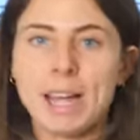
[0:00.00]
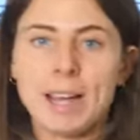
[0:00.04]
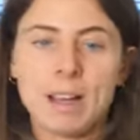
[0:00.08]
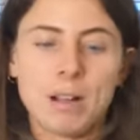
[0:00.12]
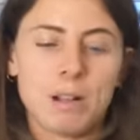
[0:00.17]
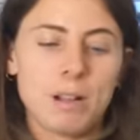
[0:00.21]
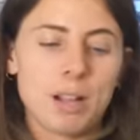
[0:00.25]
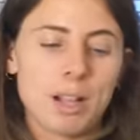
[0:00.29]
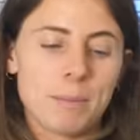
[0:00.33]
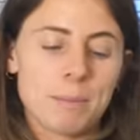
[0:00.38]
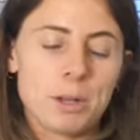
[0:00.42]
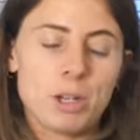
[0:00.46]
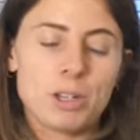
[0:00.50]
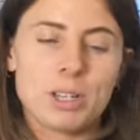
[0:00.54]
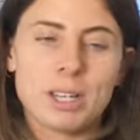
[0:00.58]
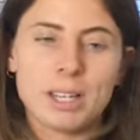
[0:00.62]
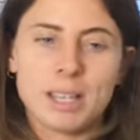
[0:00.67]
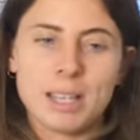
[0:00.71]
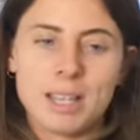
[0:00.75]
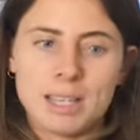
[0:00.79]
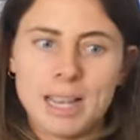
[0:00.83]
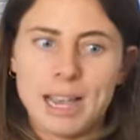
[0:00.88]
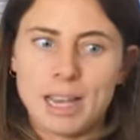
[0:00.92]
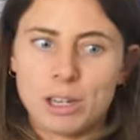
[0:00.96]
towel. I'm using
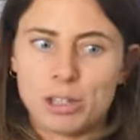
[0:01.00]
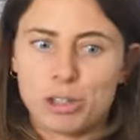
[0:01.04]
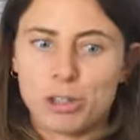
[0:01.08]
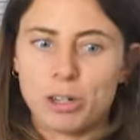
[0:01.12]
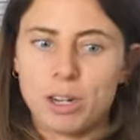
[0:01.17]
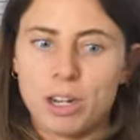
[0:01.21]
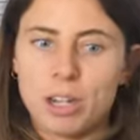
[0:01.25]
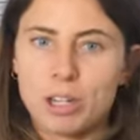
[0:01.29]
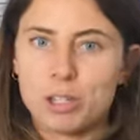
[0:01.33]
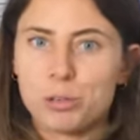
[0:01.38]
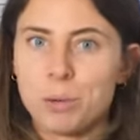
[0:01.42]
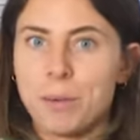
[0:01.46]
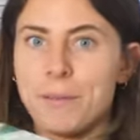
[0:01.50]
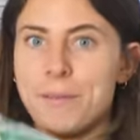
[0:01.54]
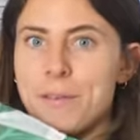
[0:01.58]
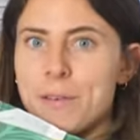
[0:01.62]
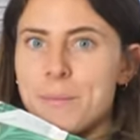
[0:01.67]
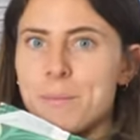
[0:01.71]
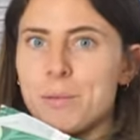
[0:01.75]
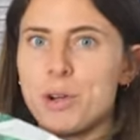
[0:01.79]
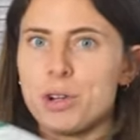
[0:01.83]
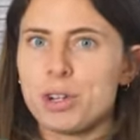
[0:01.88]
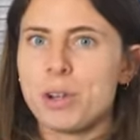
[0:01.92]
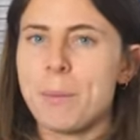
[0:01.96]
this extra large one
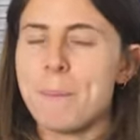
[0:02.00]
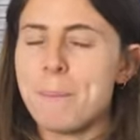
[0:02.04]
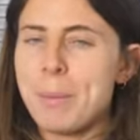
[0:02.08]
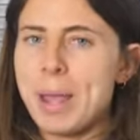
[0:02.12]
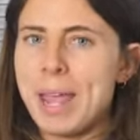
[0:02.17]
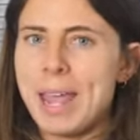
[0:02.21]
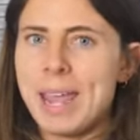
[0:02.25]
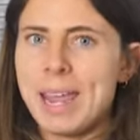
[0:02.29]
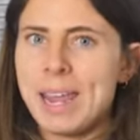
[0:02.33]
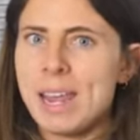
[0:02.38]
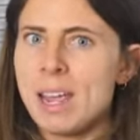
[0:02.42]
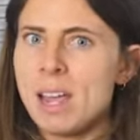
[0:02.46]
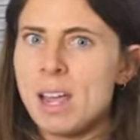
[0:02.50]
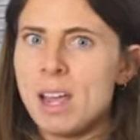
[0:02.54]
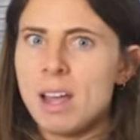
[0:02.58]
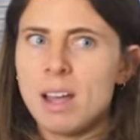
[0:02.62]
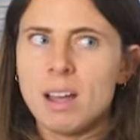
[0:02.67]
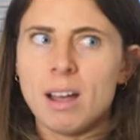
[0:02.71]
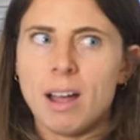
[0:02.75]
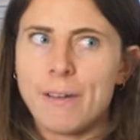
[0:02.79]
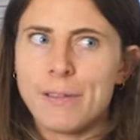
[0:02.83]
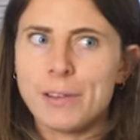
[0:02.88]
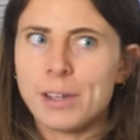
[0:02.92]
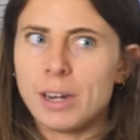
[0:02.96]
from Dock and Bay.
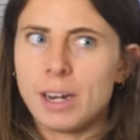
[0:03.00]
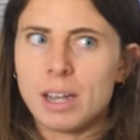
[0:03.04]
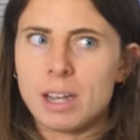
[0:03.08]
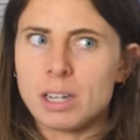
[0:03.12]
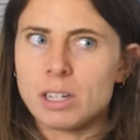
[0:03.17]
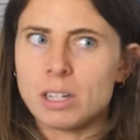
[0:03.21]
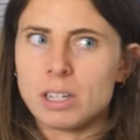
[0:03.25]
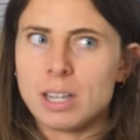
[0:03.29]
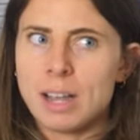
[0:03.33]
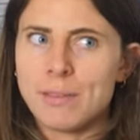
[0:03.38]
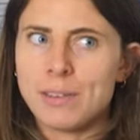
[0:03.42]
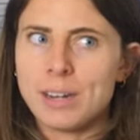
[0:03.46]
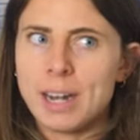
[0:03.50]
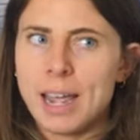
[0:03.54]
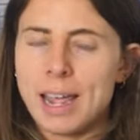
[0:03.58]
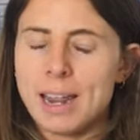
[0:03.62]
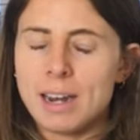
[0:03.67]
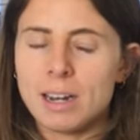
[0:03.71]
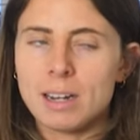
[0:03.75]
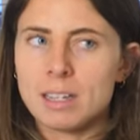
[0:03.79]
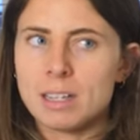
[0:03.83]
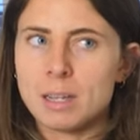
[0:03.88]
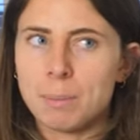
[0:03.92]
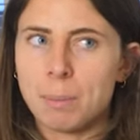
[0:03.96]
I feel like I just have an
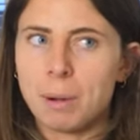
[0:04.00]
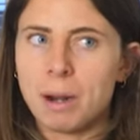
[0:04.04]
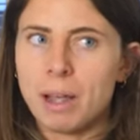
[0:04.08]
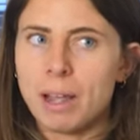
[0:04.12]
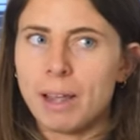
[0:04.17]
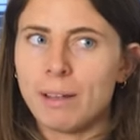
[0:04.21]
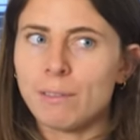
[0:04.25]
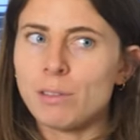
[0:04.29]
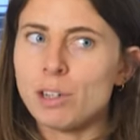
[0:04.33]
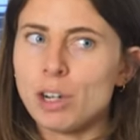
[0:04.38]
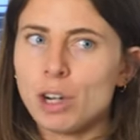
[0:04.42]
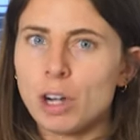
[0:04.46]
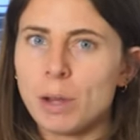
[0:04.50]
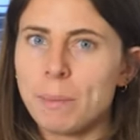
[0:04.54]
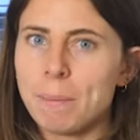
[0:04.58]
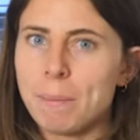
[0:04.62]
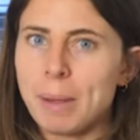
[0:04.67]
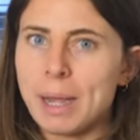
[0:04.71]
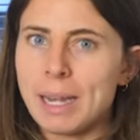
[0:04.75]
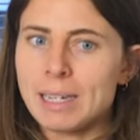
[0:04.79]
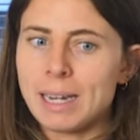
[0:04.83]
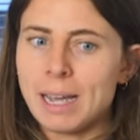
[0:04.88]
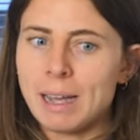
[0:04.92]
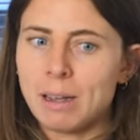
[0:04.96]
endless supply of Dock and
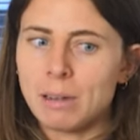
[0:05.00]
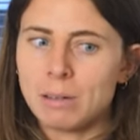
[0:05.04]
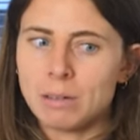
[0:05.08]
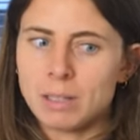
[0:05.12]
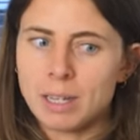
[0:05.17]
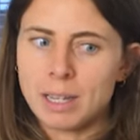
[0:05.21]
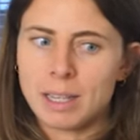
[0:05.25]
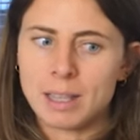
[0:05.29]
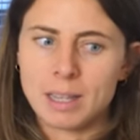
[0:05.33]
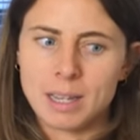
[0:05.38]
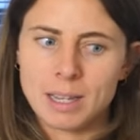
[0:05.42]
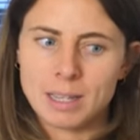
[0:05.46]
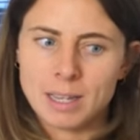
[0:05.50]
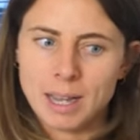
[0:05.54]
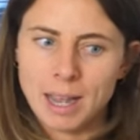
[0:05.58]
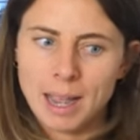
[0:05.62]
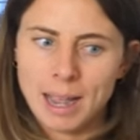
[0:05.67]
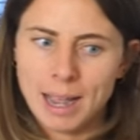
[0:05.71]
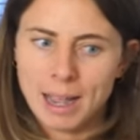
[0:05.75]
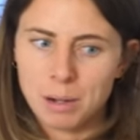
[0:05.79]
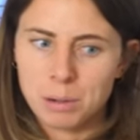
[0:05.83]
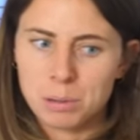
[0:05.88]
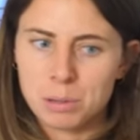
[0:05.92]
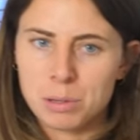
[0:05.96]
Bay towels in this
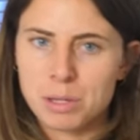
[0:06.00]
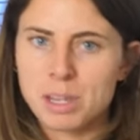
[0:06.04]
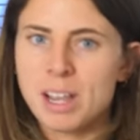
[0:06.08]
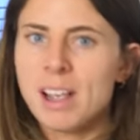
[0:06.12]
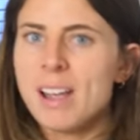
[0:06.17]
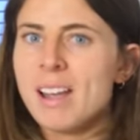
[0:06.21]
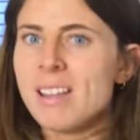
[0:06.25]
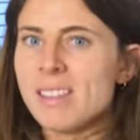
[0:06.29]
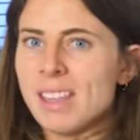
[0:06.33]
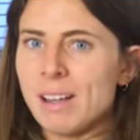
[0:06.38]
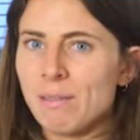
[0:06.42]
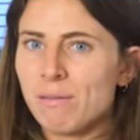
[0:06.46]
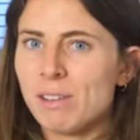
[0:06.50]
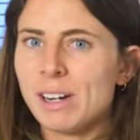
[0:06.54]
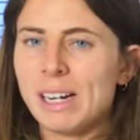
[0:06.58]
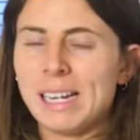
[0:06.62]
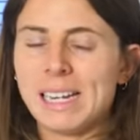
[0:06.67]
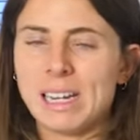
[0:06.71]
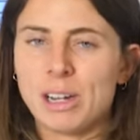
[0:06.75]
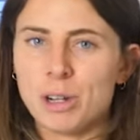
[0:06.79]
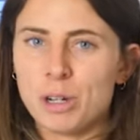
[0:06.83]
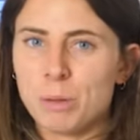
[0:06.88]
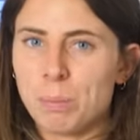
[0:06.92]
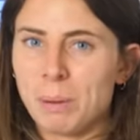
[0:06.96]
house. They're
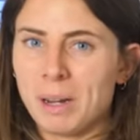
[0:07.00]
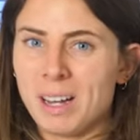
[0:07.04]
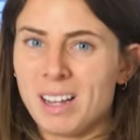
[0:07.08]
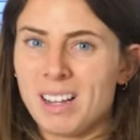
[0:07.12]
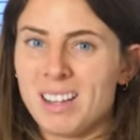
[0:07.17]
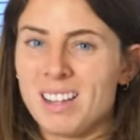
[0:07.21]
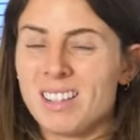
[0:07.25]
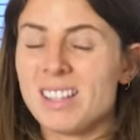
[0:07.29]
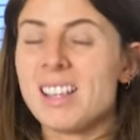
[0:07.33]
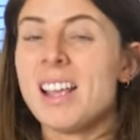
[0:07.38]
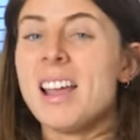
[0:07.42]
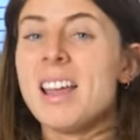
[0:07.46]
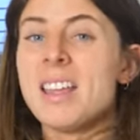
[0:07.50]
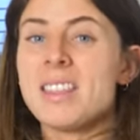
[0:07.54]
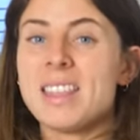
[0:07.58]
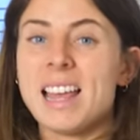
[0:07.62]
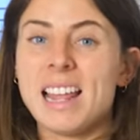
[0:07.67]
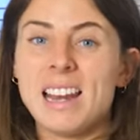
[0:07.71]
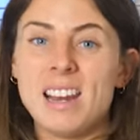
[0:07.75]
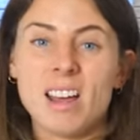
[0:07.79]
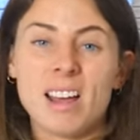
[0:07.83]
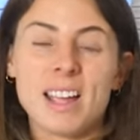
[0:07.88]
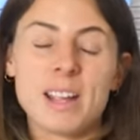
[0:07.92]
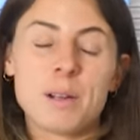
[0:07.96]
really good because
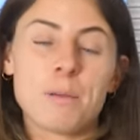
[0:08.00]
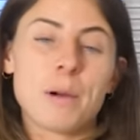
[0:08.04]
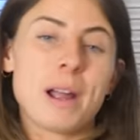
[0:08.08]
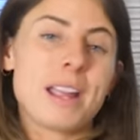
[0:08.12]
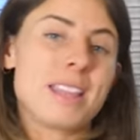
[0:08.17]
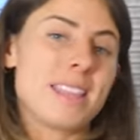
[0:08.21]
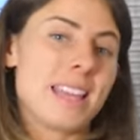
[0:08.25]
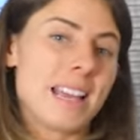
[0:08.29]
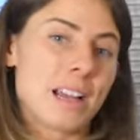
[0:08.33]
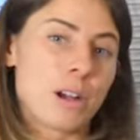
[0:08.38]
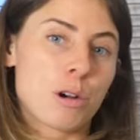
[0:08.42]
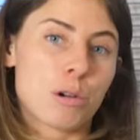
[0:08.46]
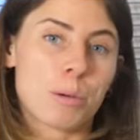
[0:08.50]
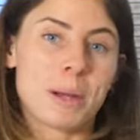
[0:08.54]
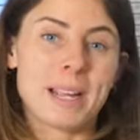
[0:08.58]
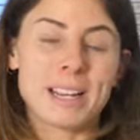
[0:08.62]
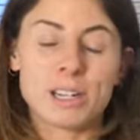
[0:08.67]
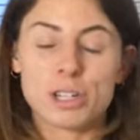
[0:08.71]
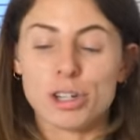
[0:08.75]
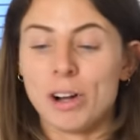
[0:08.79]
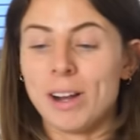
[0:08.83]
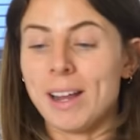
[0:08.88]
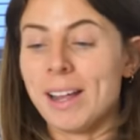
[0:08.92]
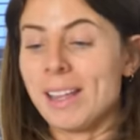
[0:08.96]
they're lightweight, they're
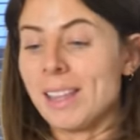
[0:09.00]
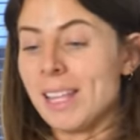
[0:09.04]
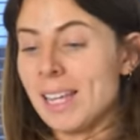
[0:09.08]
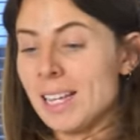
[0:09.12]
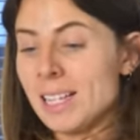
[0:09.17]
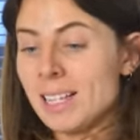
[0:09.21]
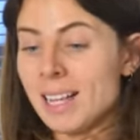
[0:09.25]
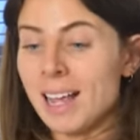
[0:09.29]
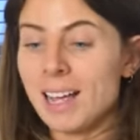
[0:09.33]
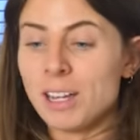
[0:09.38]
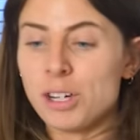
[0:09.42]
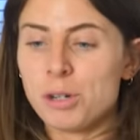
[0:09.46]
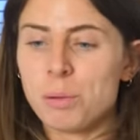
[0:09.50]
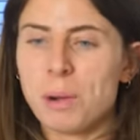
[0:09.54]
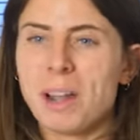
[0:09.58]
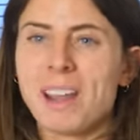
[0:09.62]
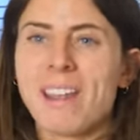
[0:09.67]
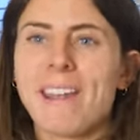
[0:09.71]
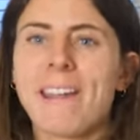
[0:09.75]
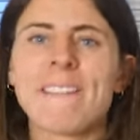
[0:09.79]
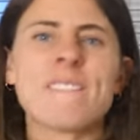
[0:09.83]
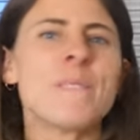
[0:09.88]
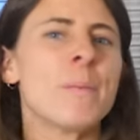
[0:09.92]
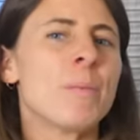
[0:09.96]
quick drying, they're sand
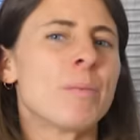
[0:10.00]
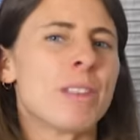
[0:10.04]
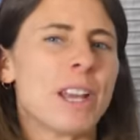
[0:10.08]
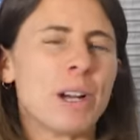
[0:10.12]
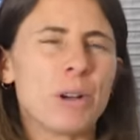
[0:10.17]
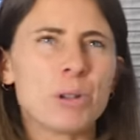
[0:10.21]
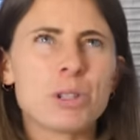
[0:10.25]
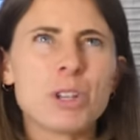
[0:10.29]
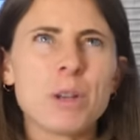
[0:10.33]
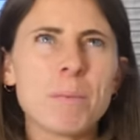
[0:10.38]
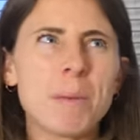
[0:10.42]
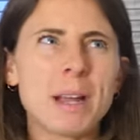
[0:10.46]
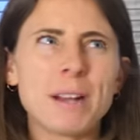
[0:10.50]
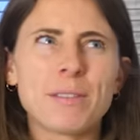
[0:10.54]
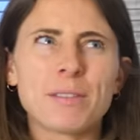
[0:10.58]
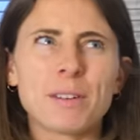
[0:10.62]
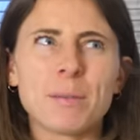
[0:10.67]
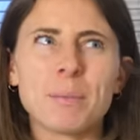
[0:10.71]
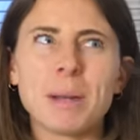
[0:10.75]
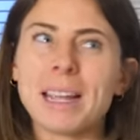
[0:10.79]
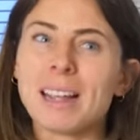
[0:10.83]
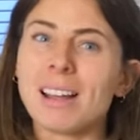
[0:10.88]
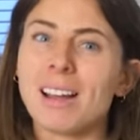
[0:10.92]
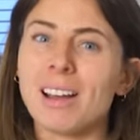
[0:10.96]
wicking. They're also made
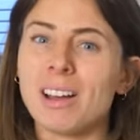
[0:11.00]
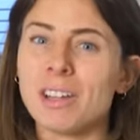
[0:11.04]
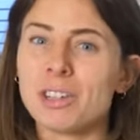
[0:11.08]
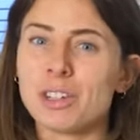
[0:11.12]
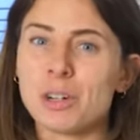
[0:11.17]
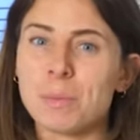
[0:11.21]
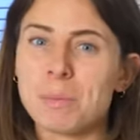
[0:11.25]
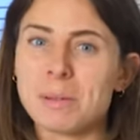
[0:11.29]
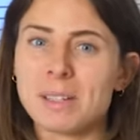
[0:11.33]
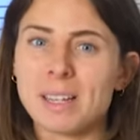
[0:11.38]
from like one hundred